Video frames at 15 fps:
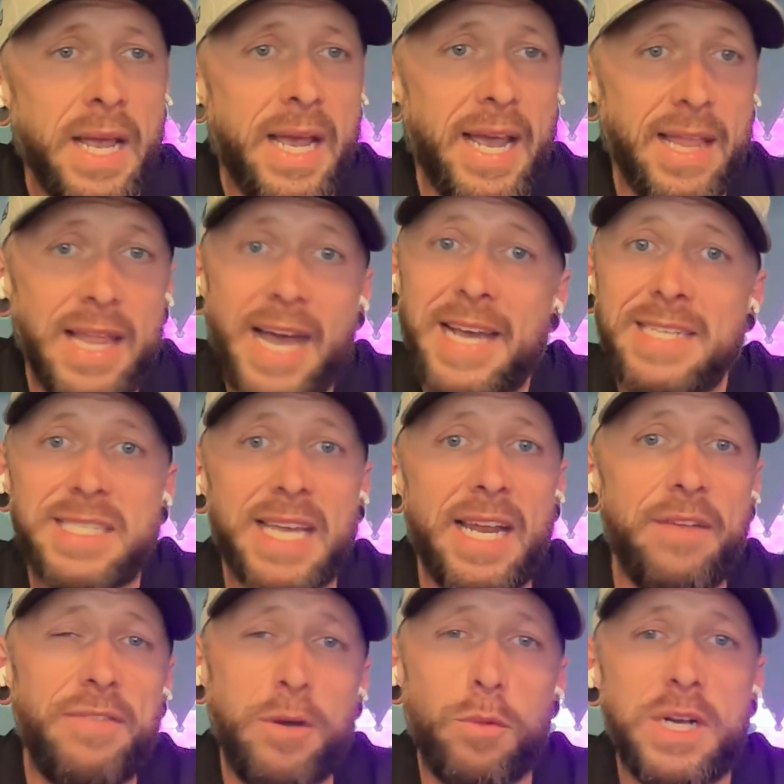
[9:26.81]
And like I said,
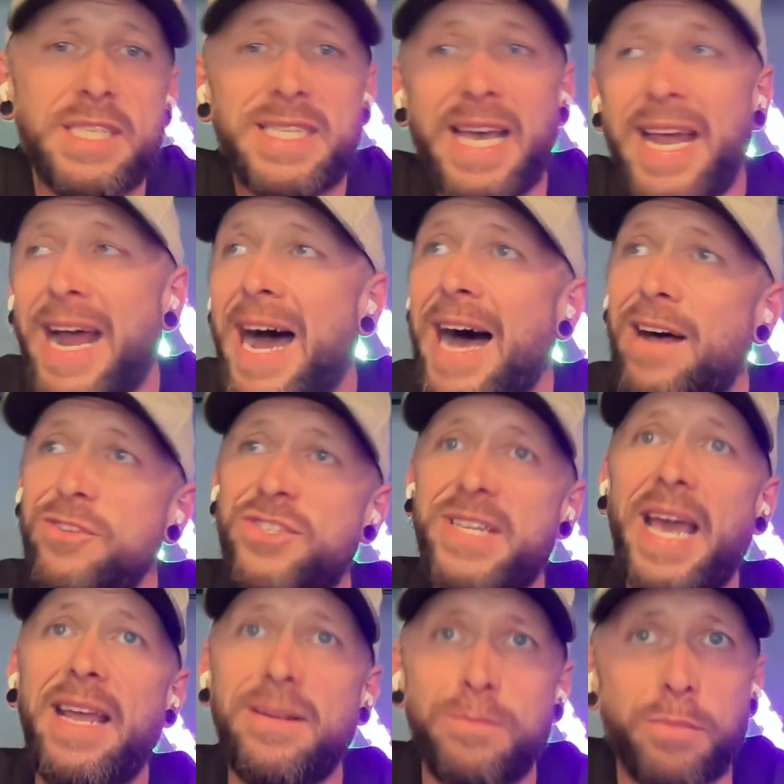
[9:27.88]
if he would have said Heil
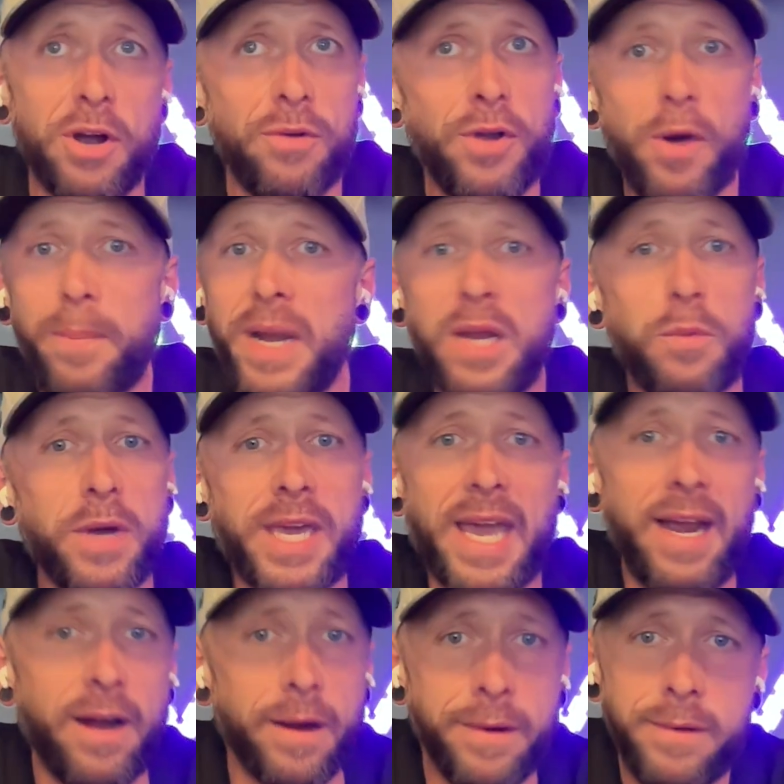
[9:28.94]
Satan, bro, nobody would
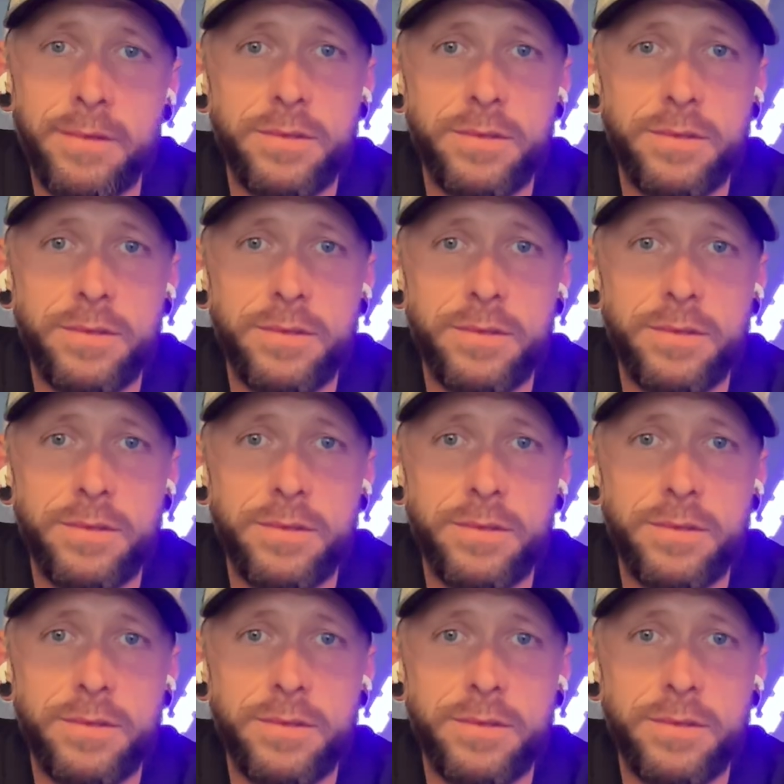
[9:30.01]
care.